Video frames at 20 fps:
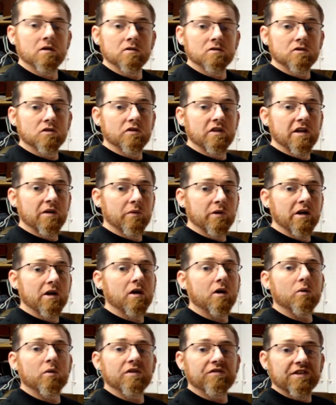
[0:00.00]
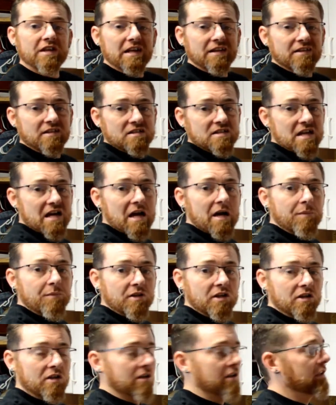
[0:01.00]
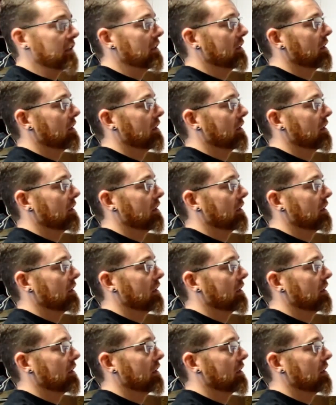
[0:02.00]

So there we are. We've got the top done.